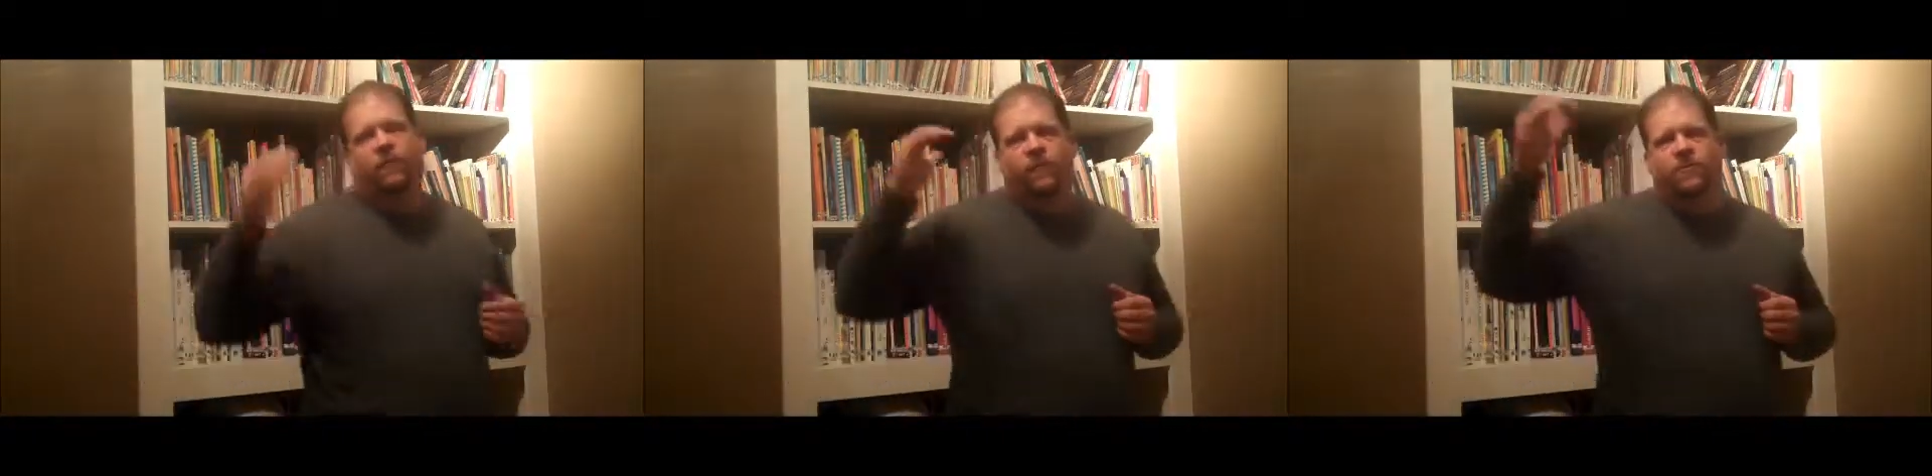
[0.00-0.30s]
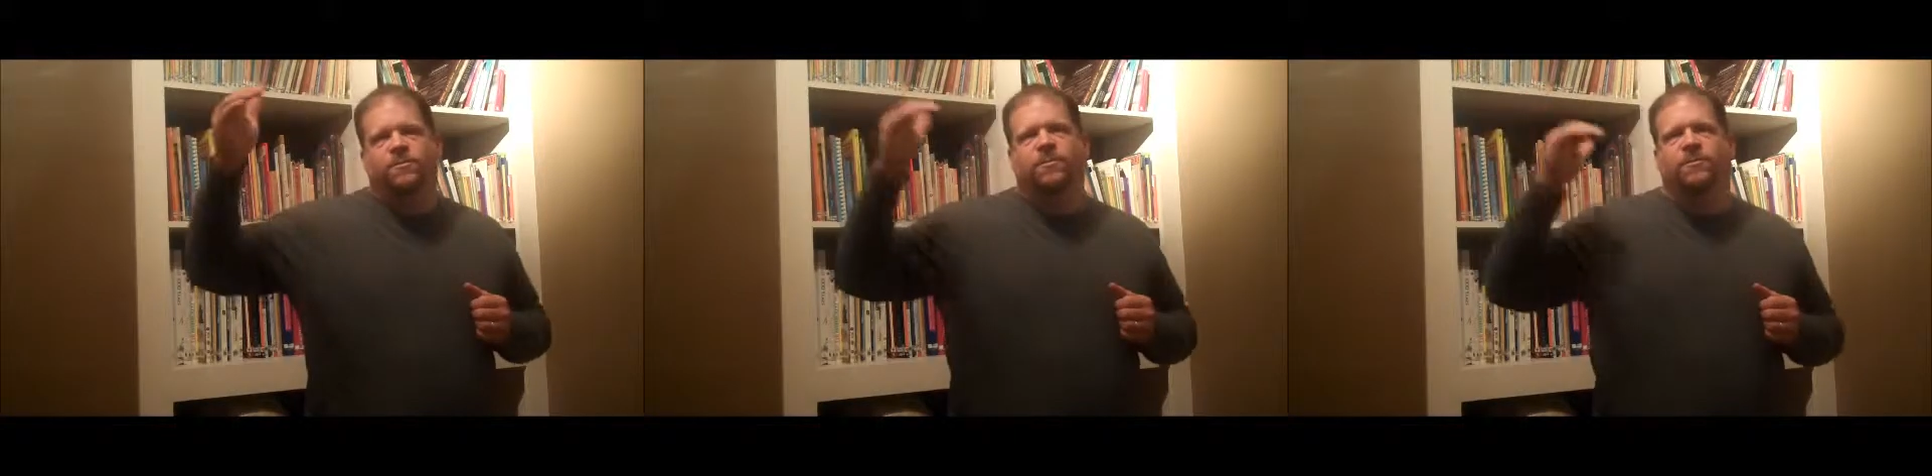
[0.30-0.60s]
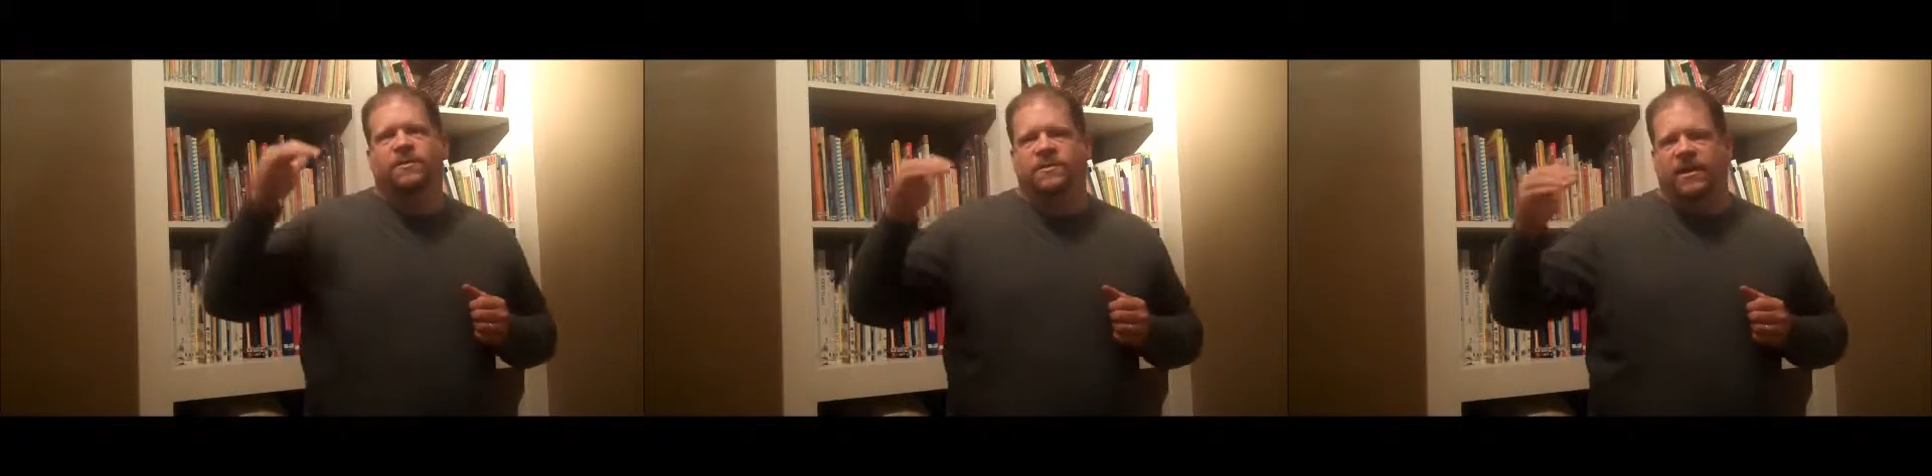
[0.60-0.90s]
first
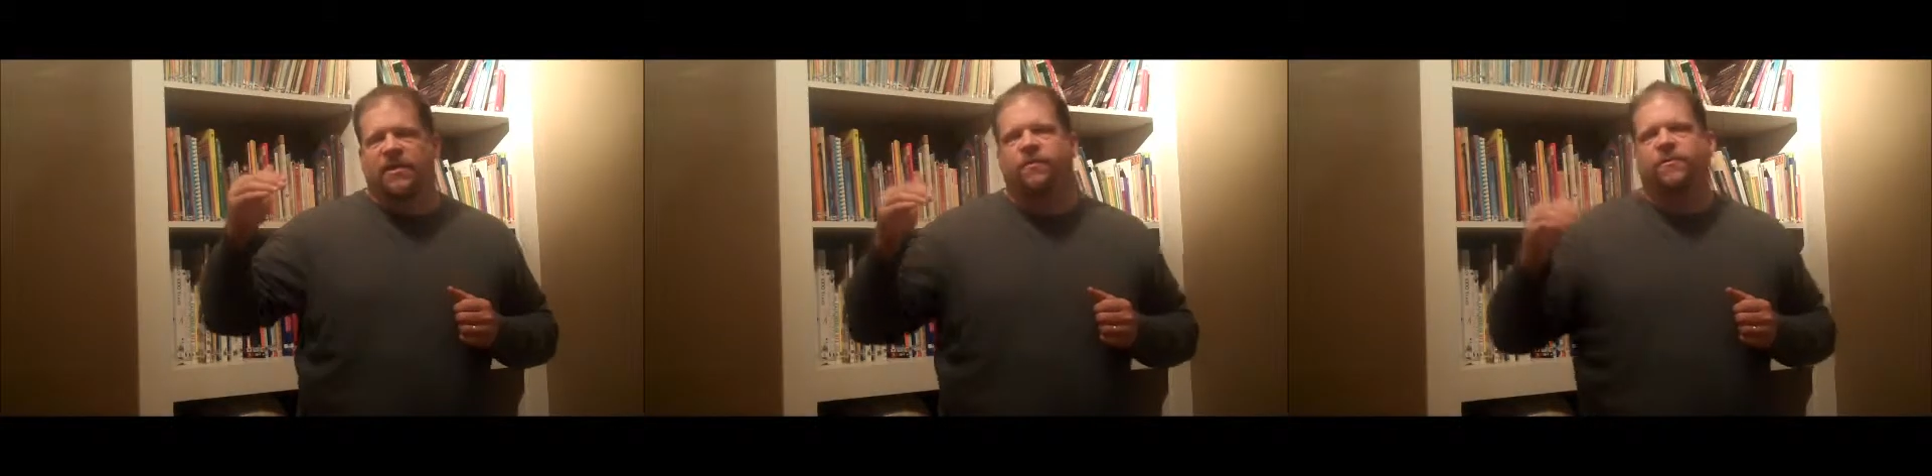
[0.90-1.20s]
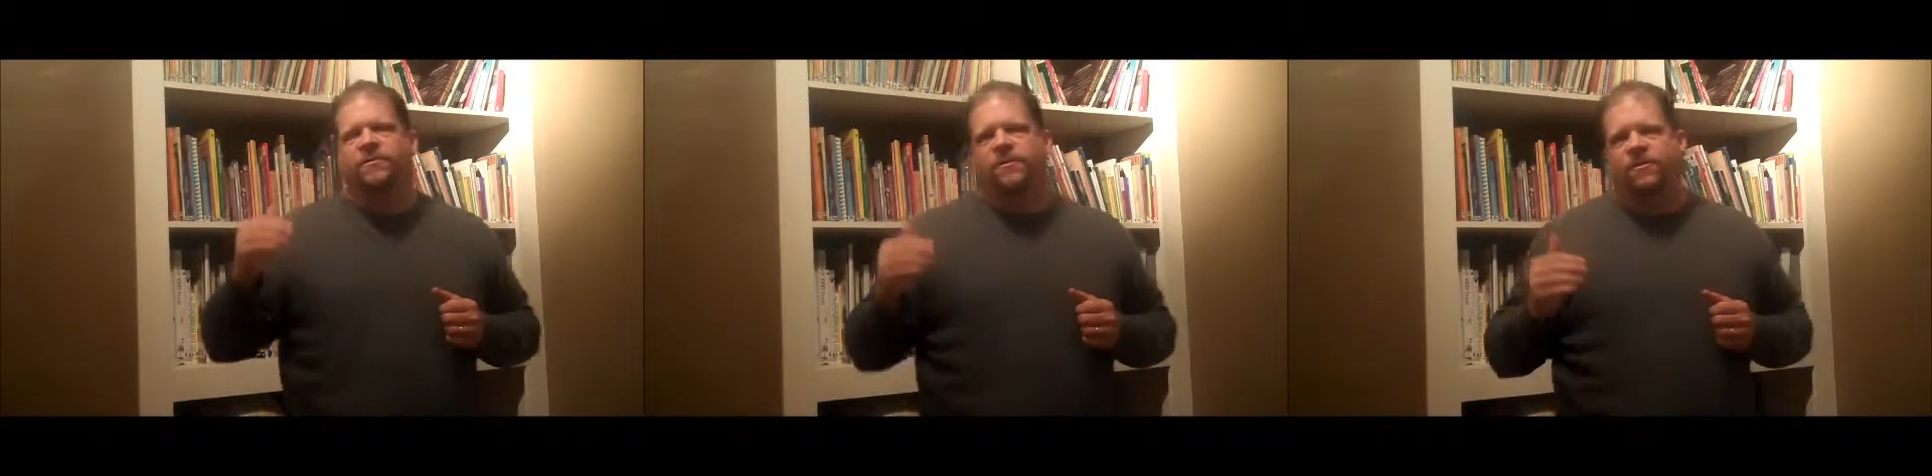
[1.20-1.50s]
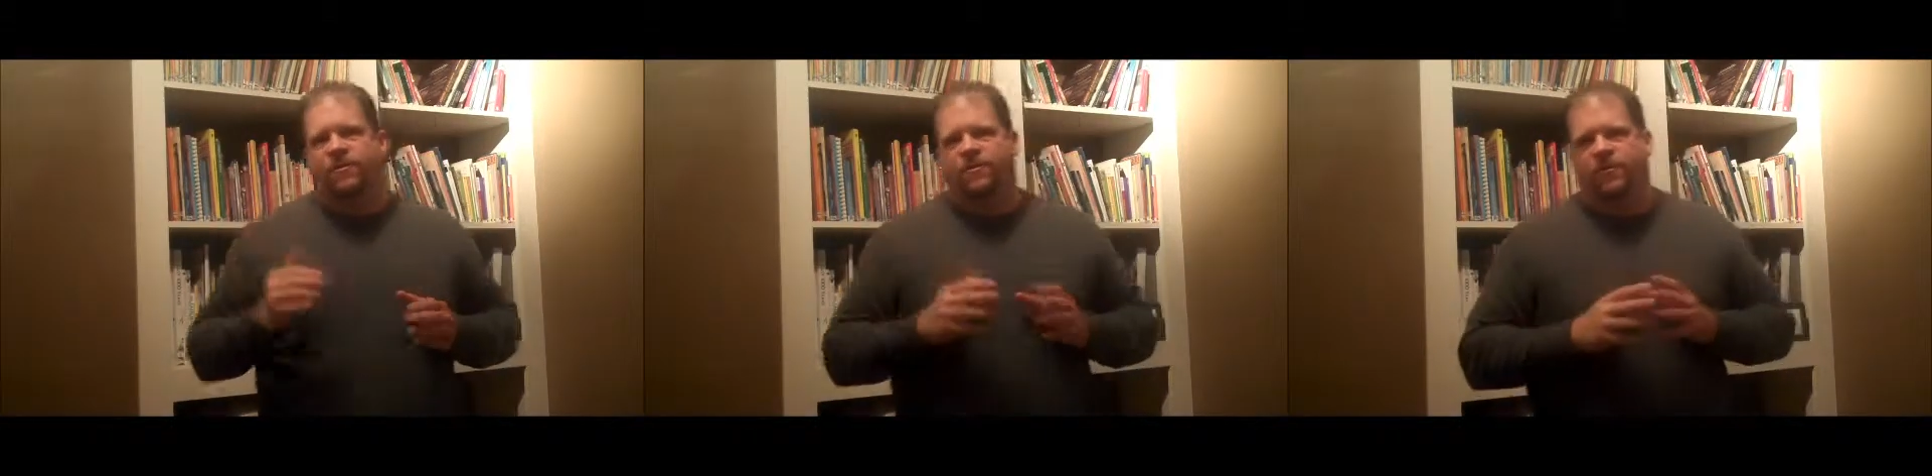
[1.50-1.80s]
person, second person,
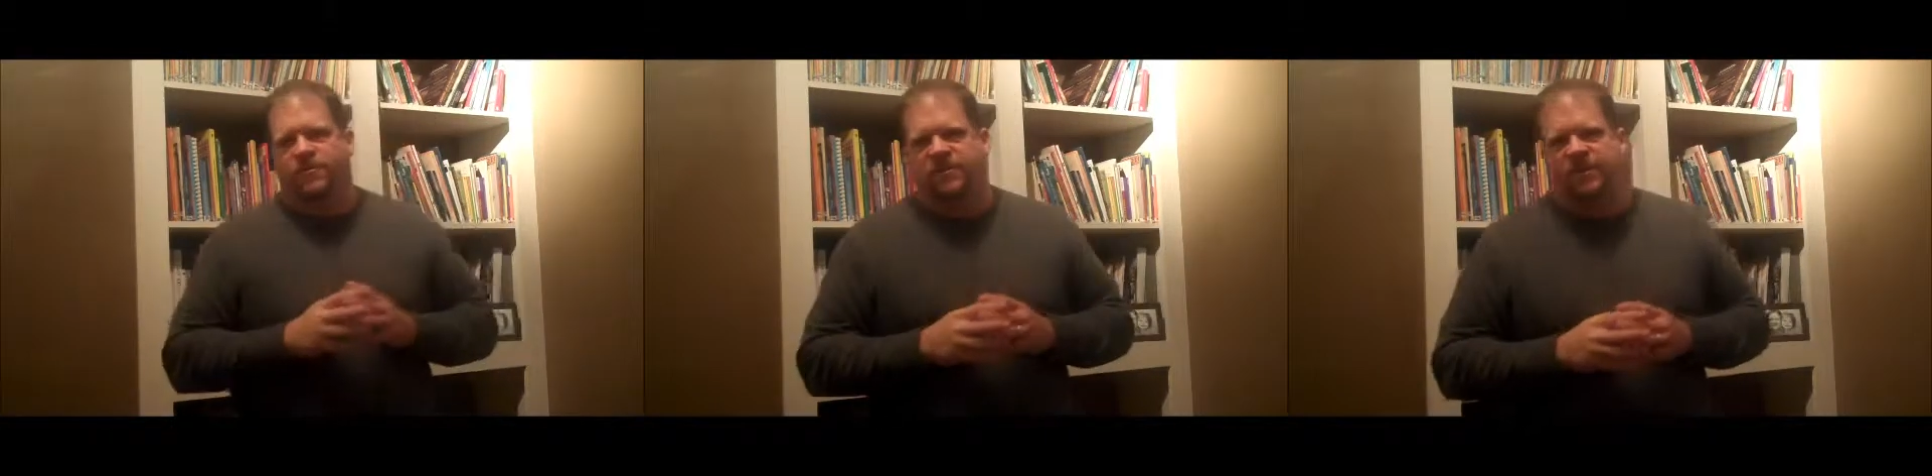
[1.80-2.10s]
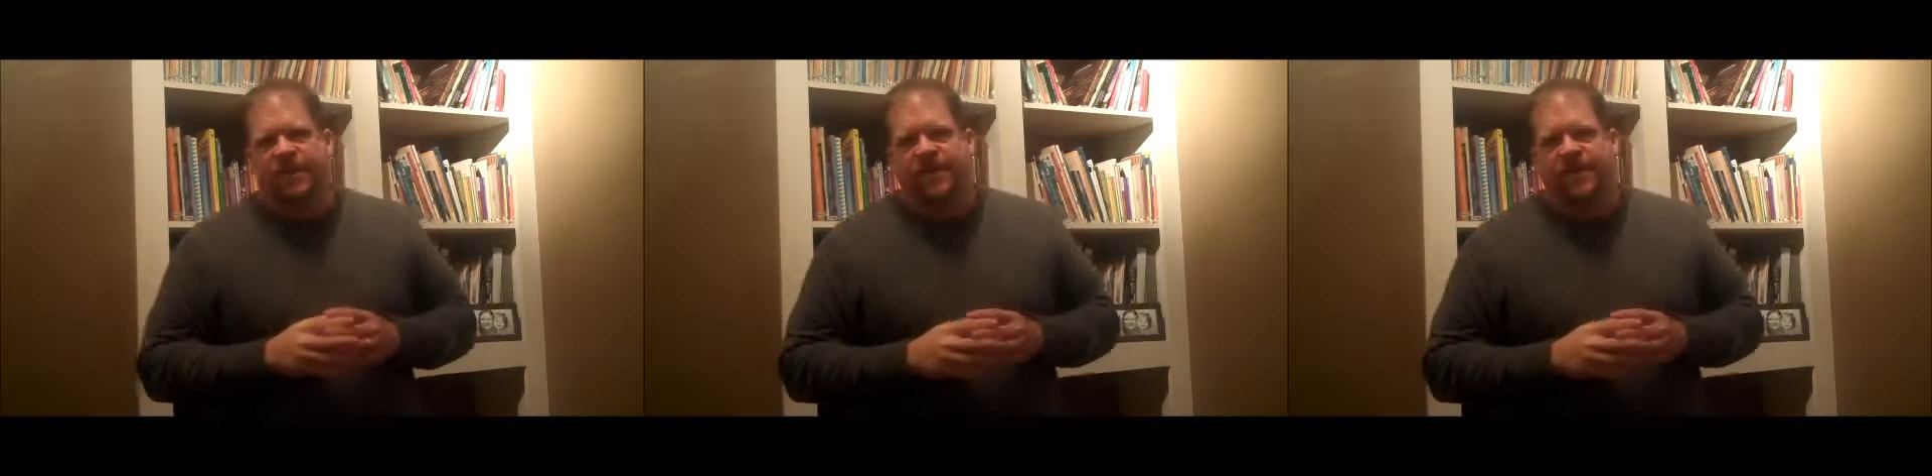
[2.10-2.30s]
third person.